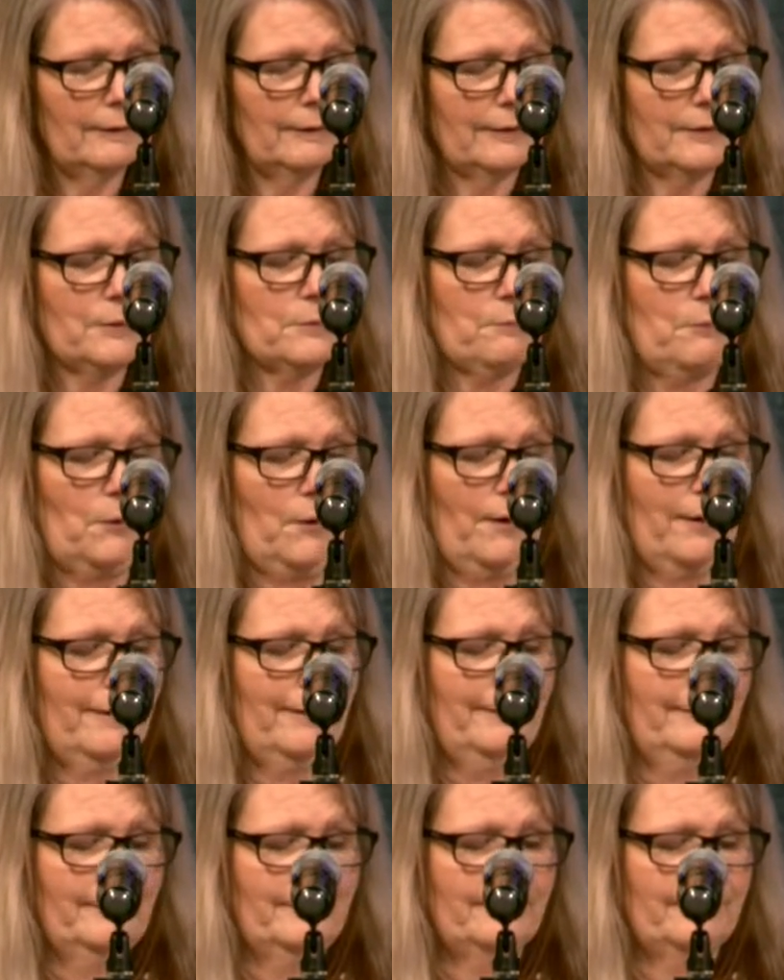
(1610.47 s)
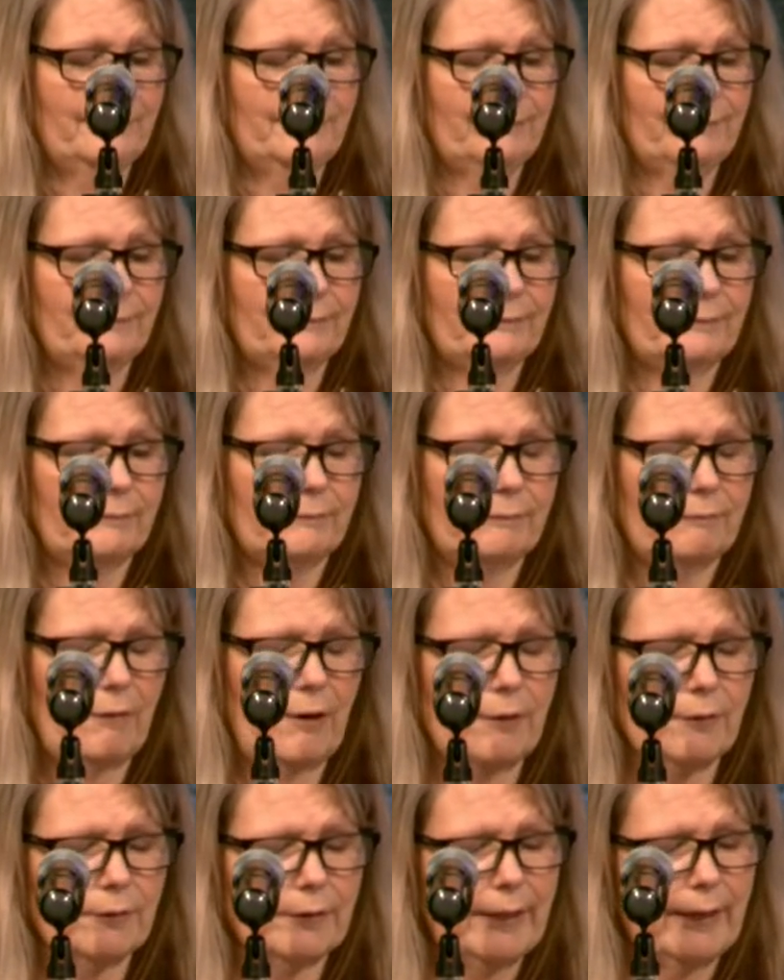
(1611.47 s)
Let's pray.
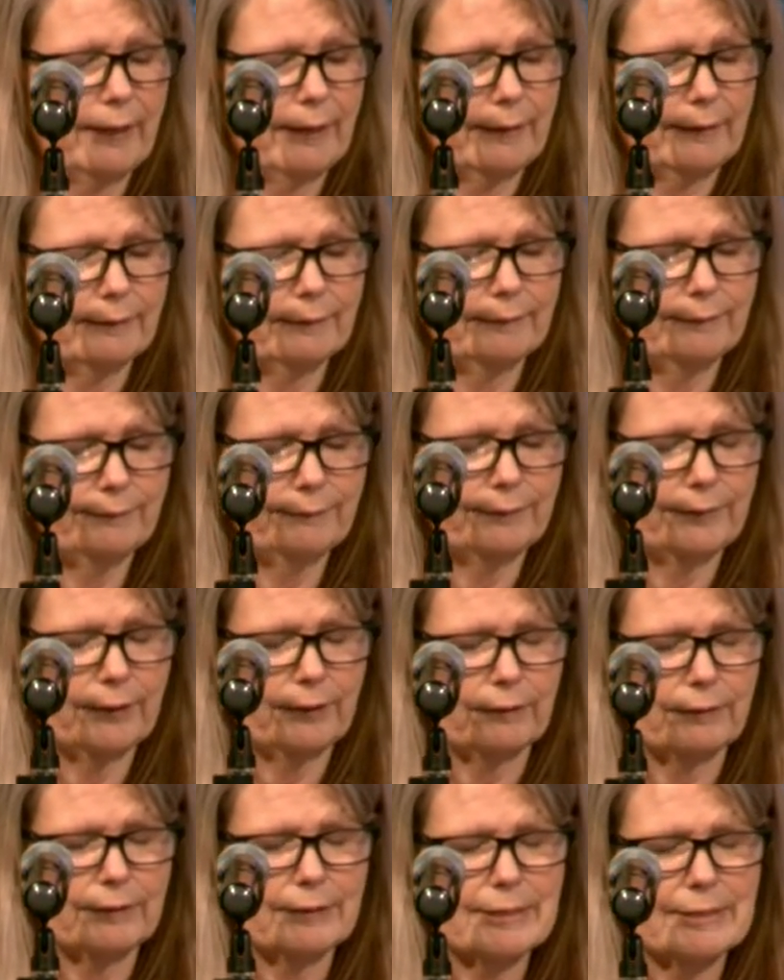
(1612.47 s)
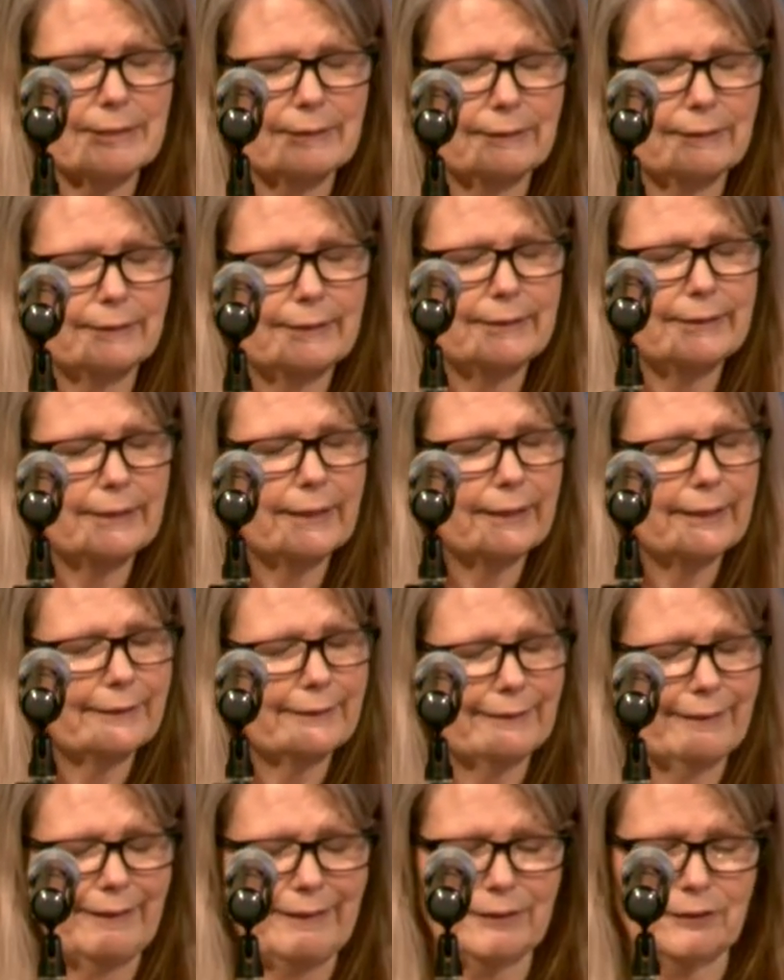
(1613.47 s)
Father God, there is
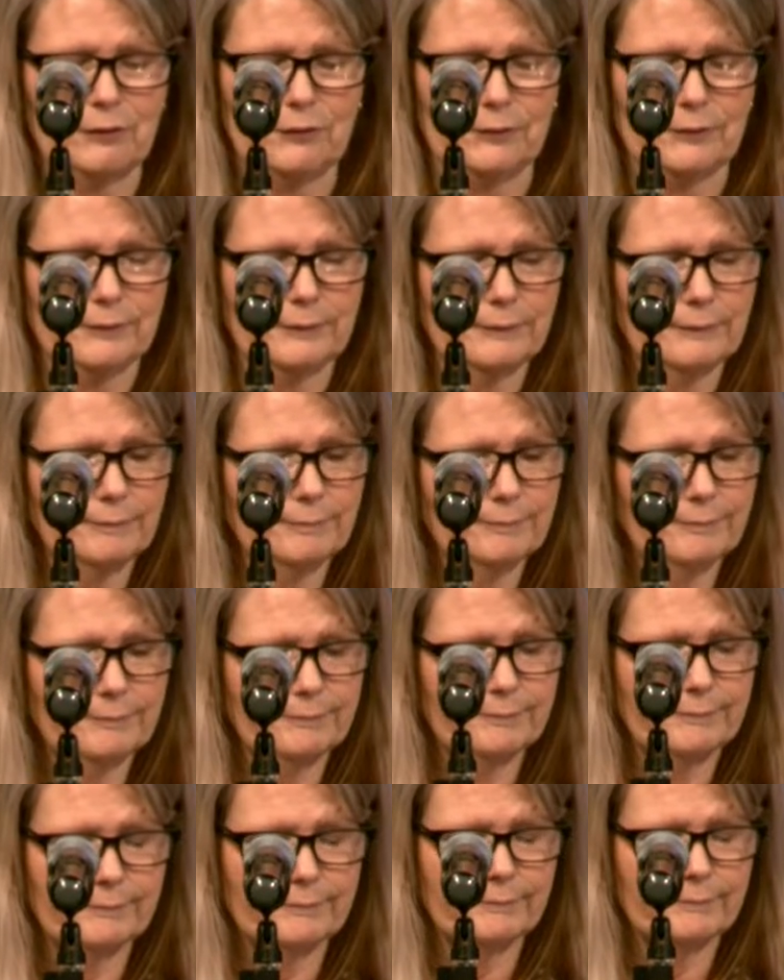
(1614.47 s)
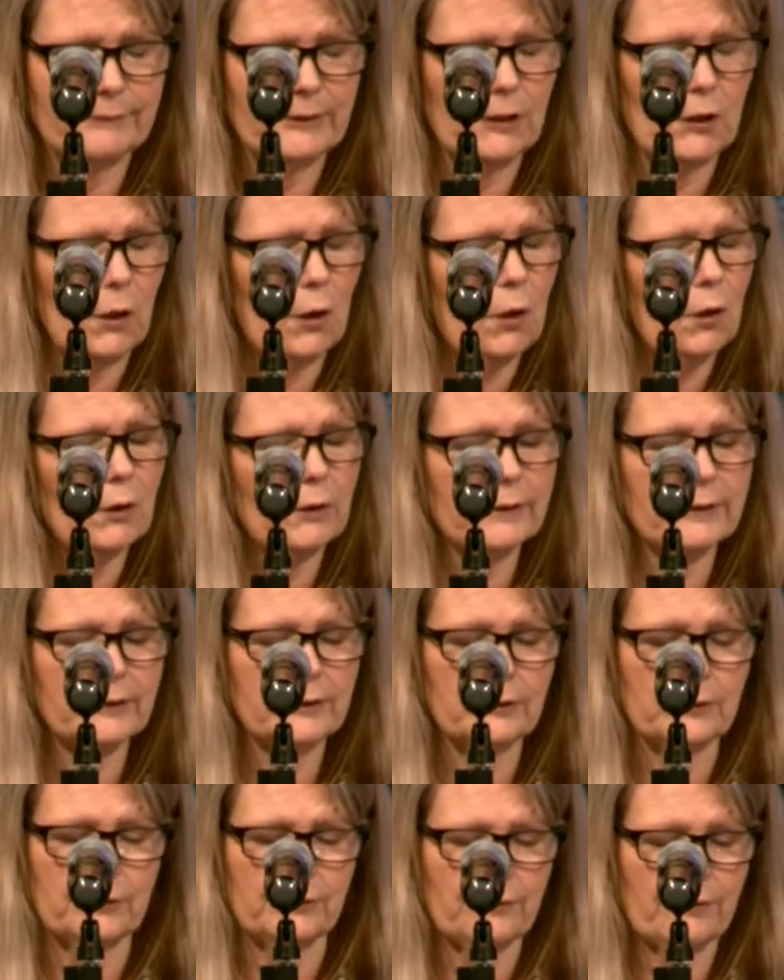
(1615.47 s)
none like you. In all
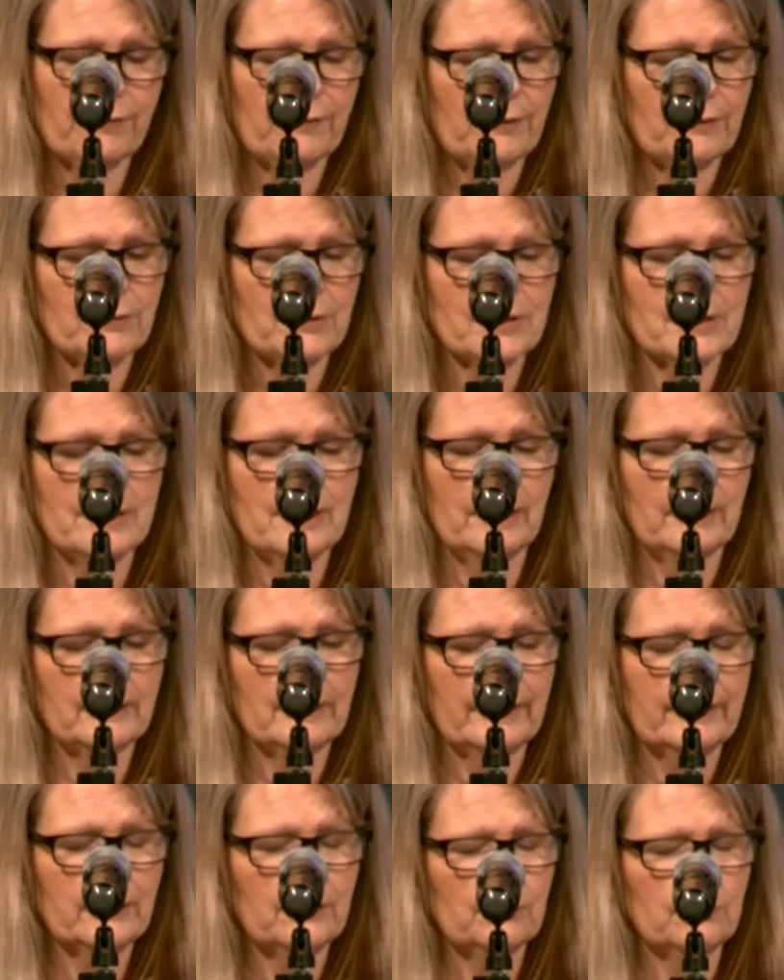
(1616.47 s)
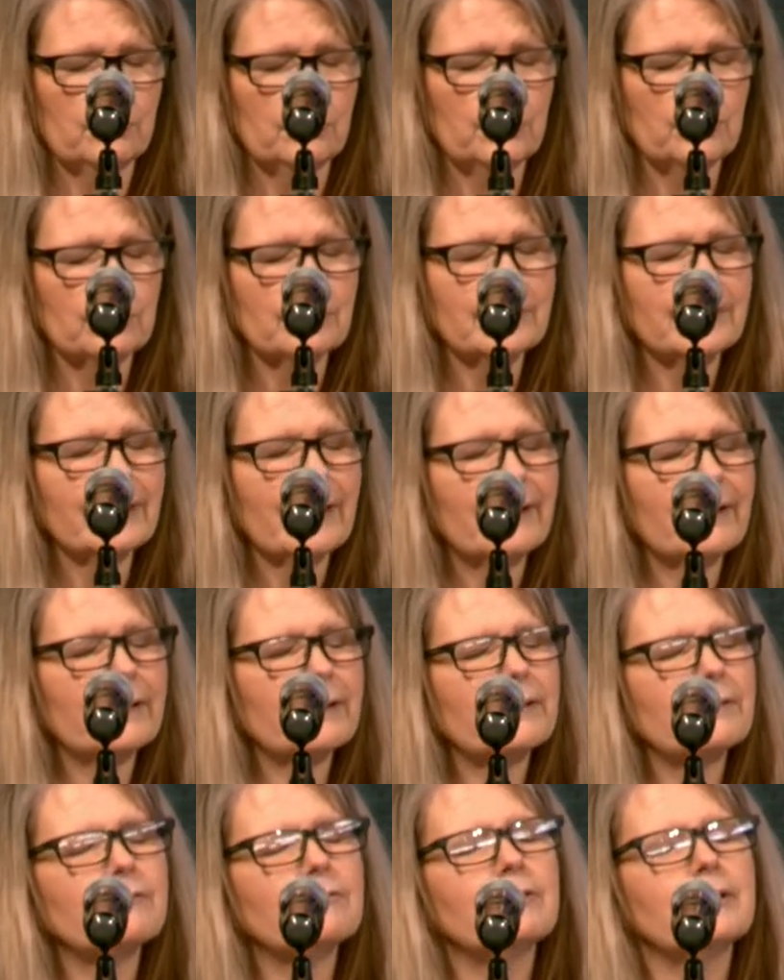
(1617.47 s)
the earth, there is none like you. Your
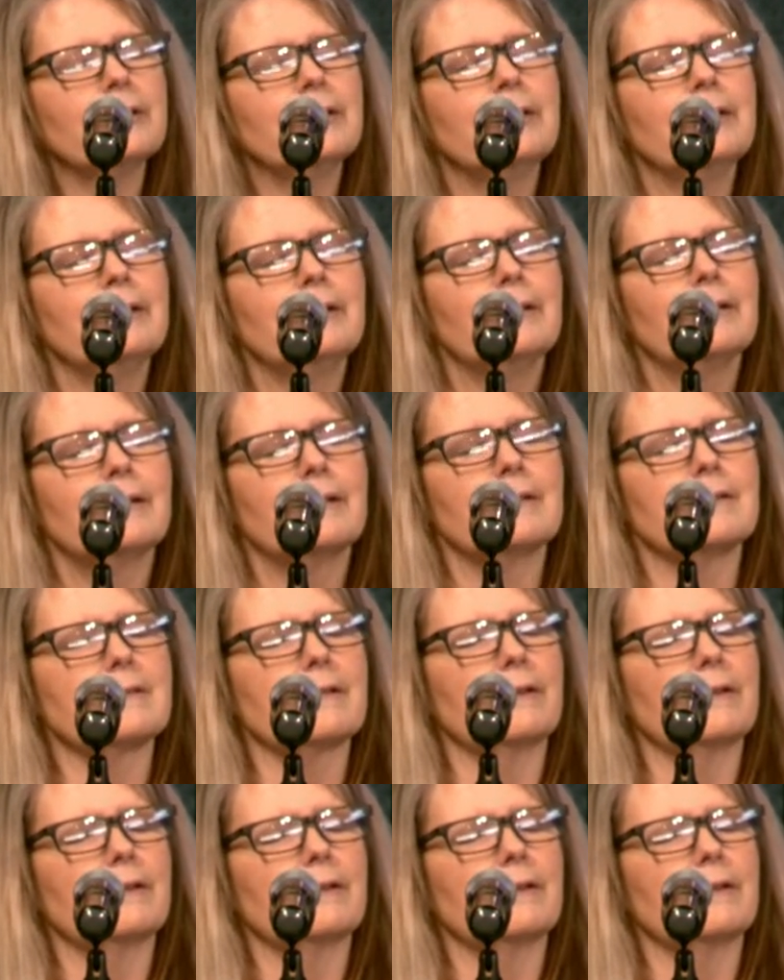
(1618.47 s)
love is